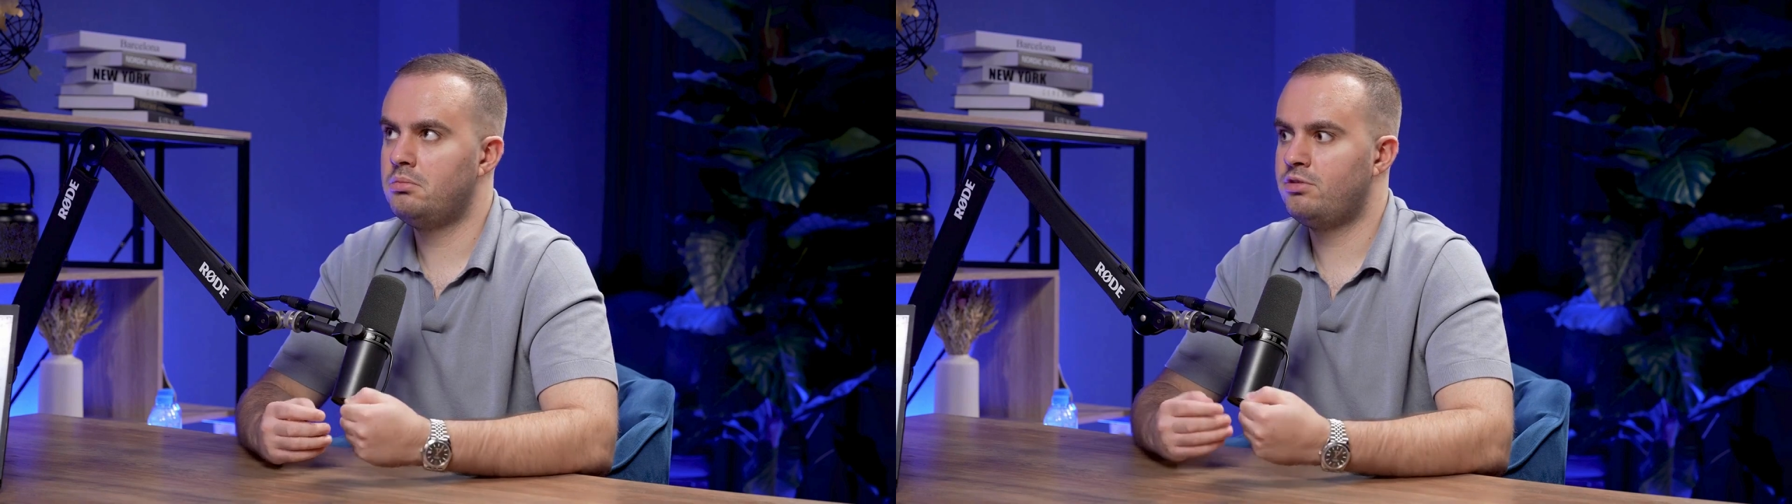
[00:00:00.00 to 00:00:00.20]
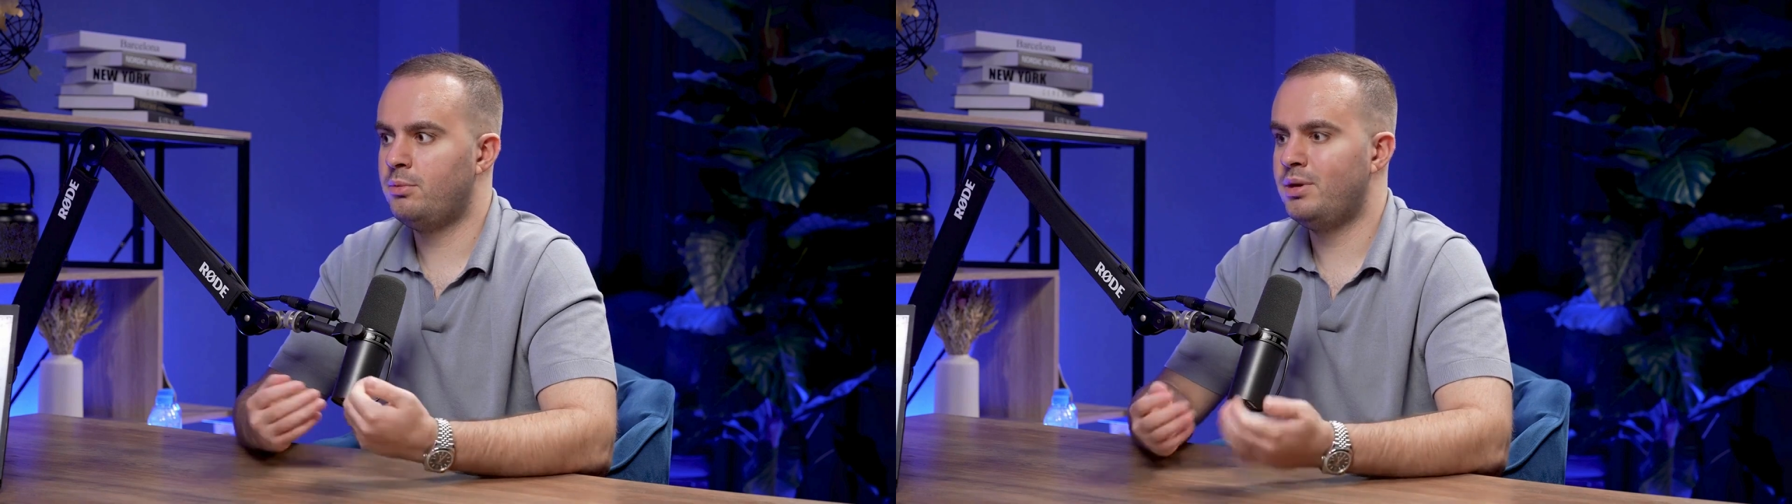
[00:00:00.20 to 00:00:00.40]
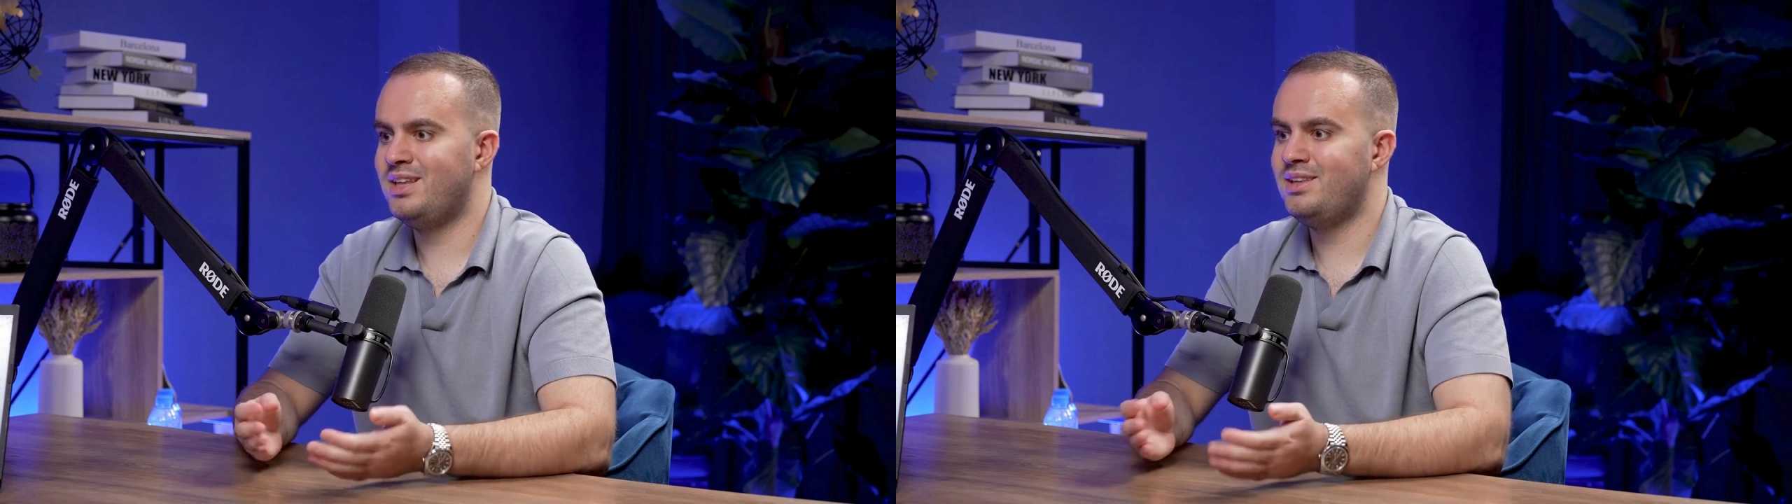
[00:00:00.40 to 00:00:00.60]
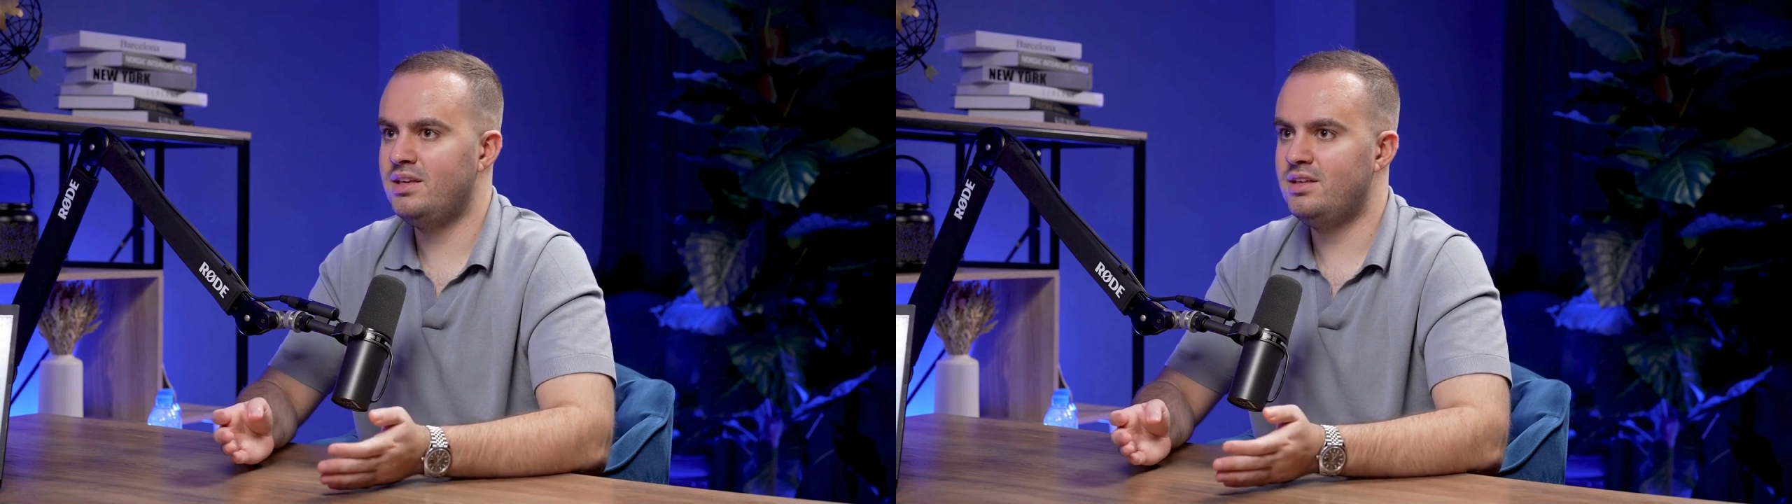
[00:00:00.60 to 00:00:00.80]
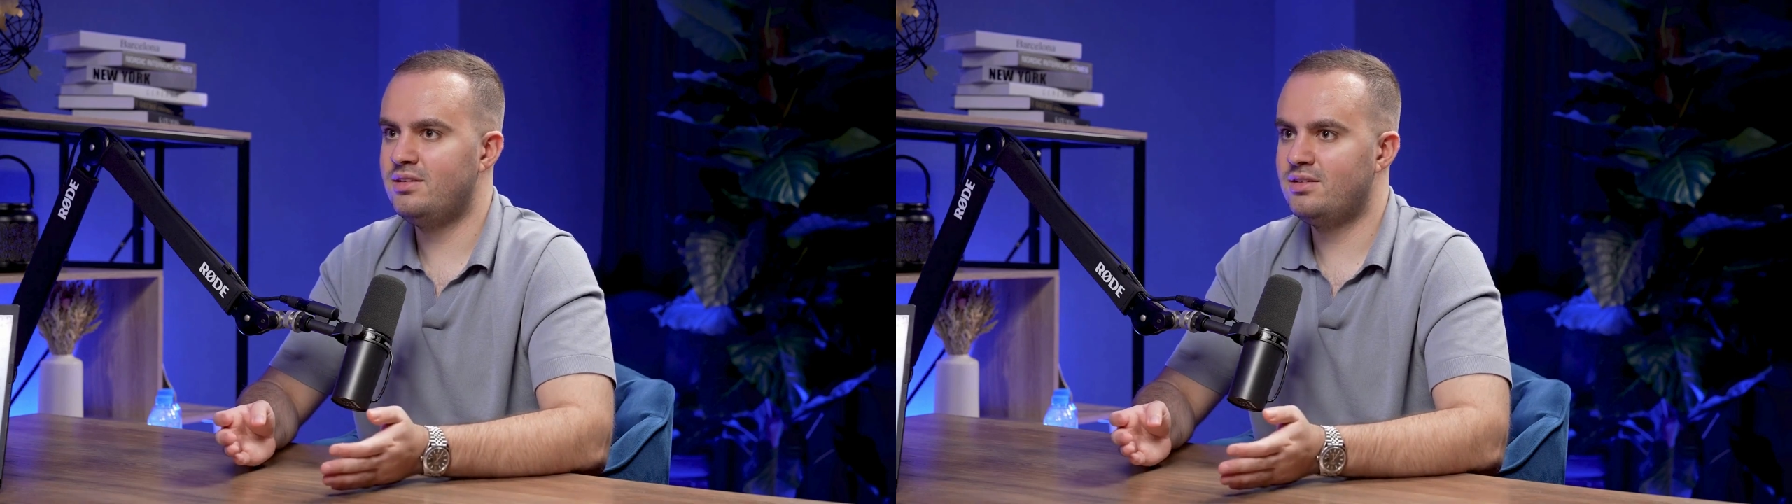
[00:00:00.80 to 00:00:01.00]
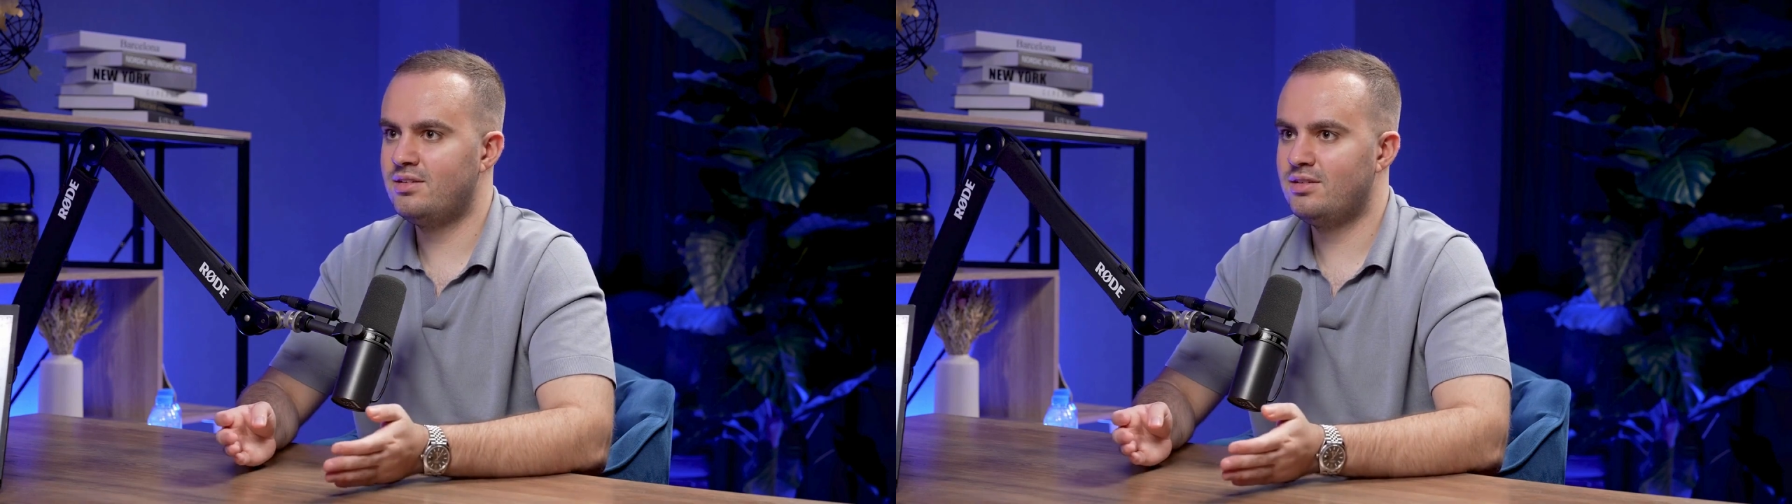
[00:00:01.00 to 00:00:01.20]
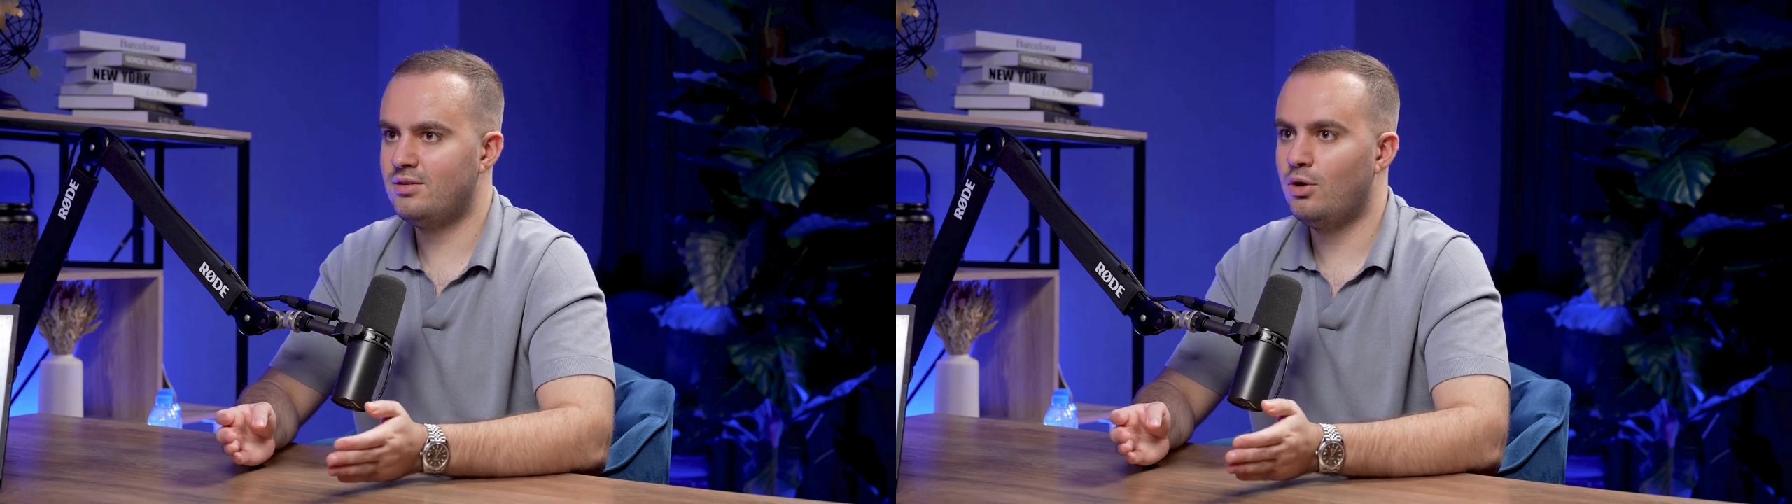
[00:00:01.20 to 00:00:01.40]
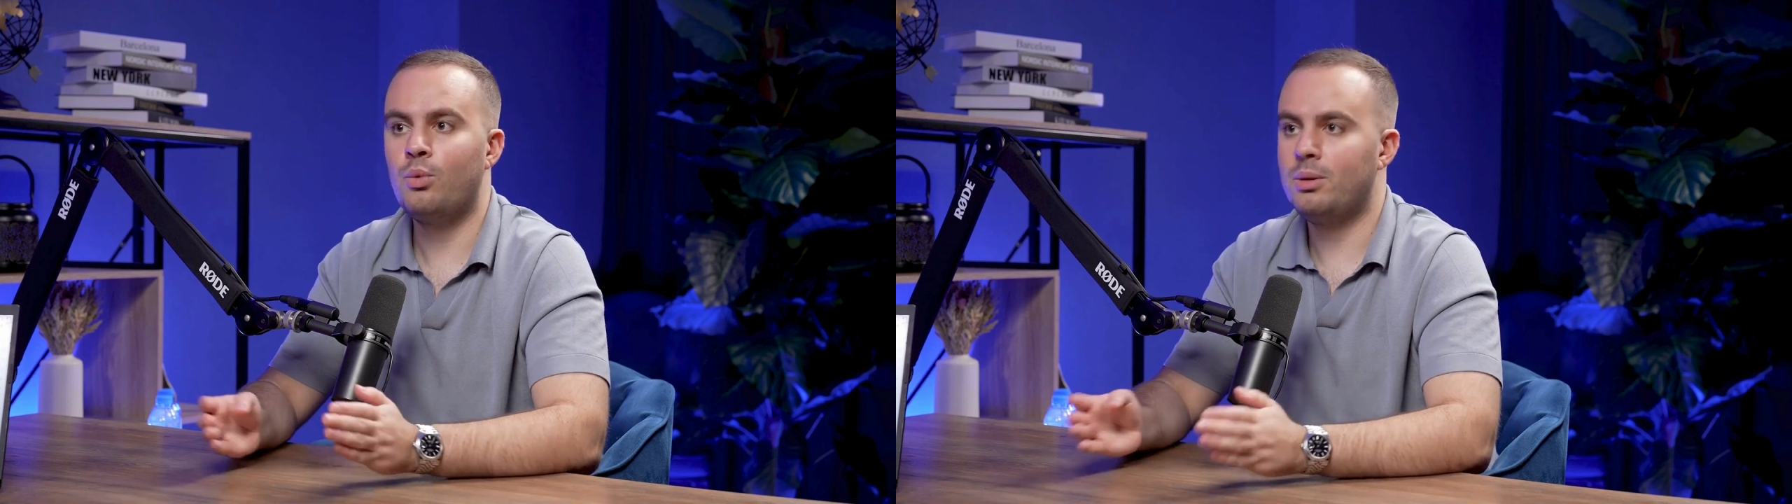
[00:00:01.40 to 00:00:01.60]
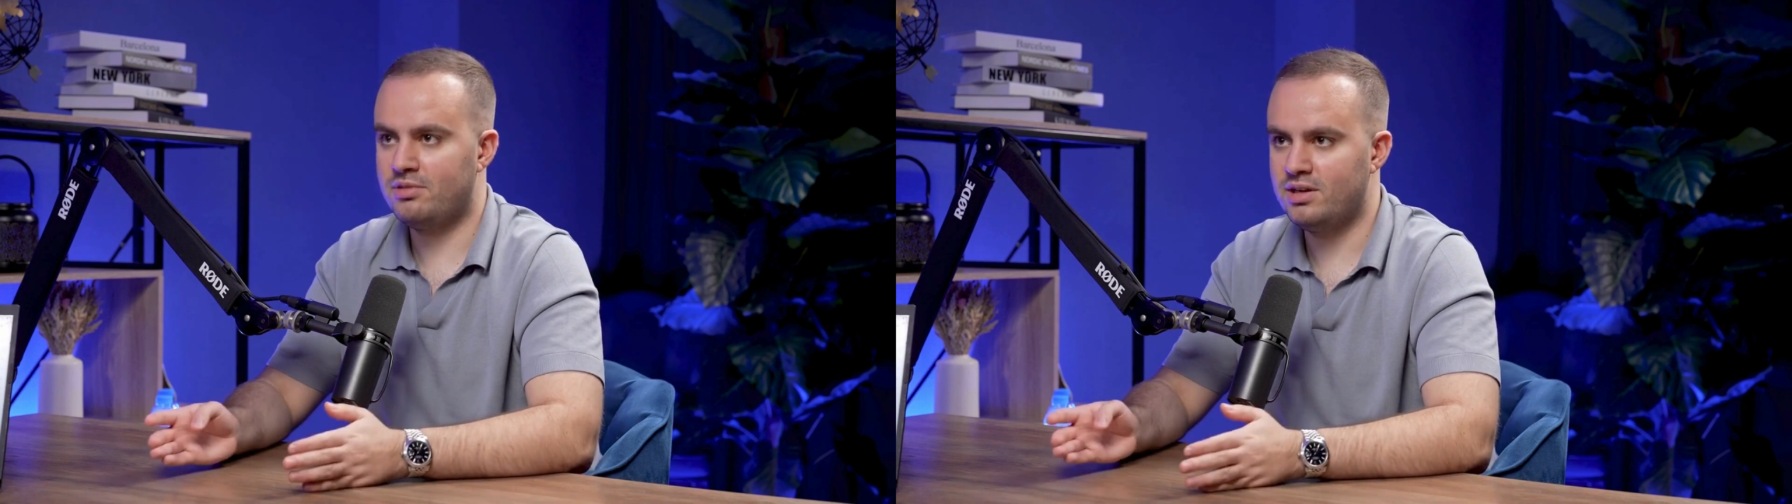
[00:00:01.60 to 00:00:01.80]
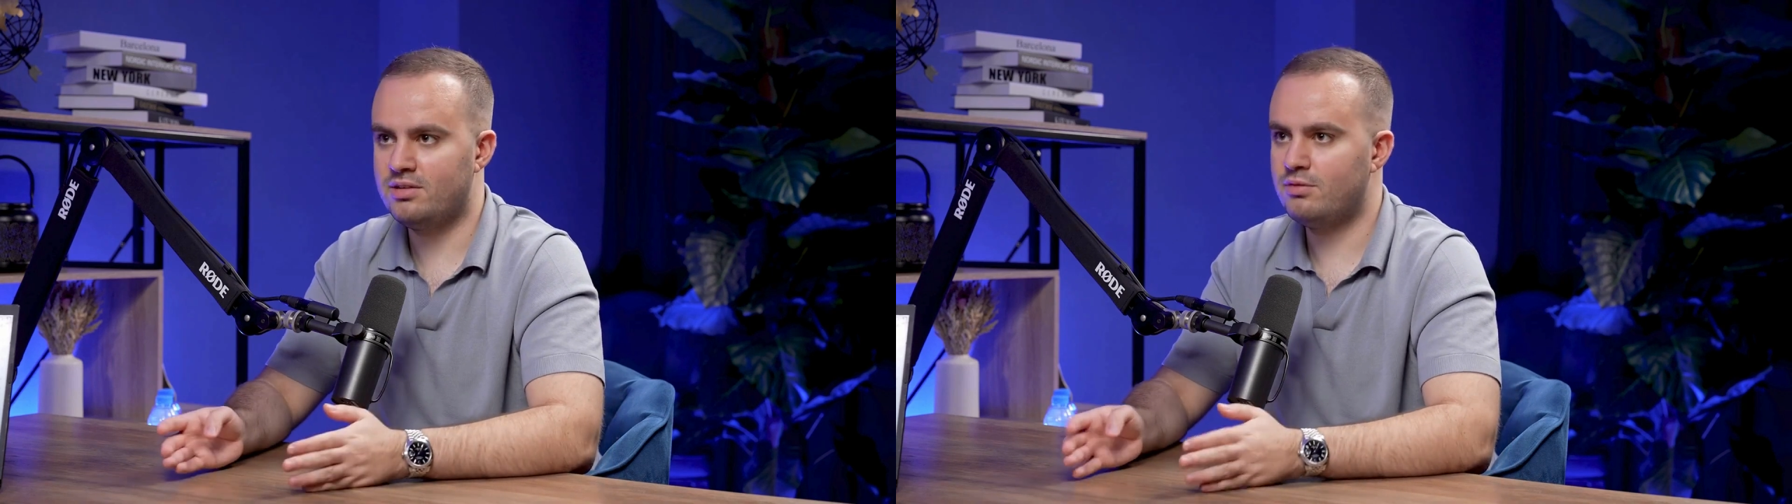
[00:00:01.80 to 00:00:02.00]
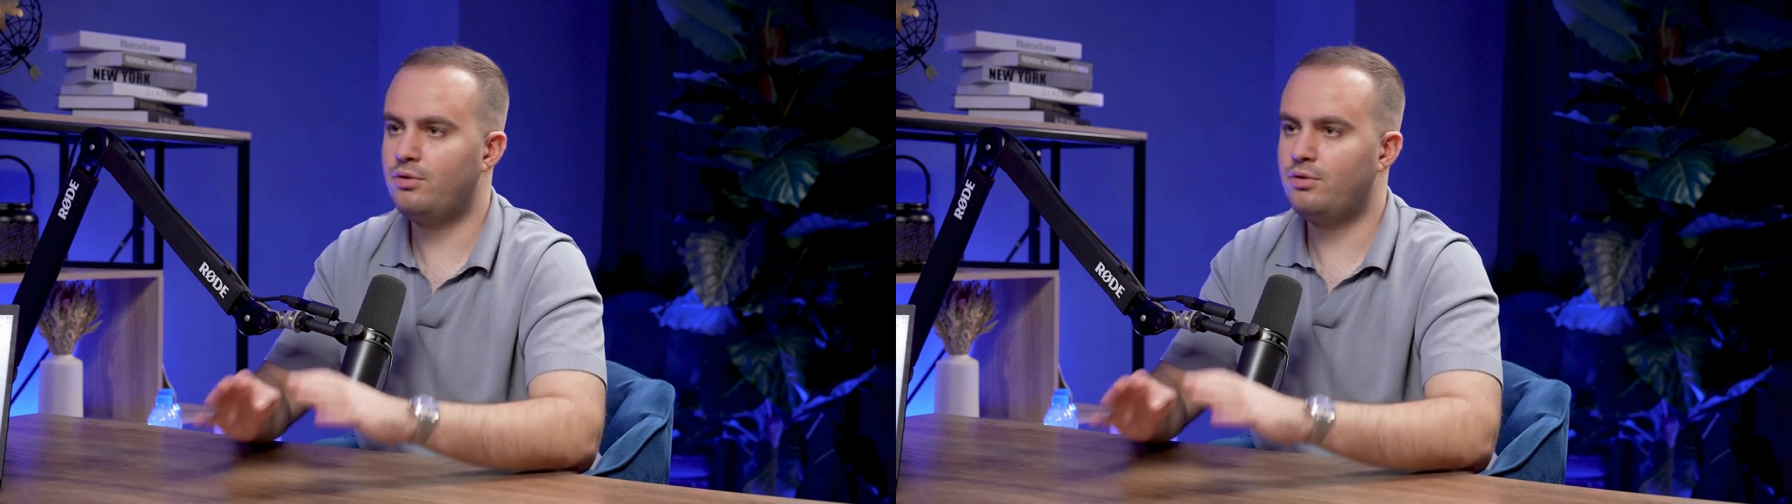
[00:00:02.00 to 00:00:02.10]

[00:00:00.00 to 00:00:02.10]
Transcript: somebody needs a website.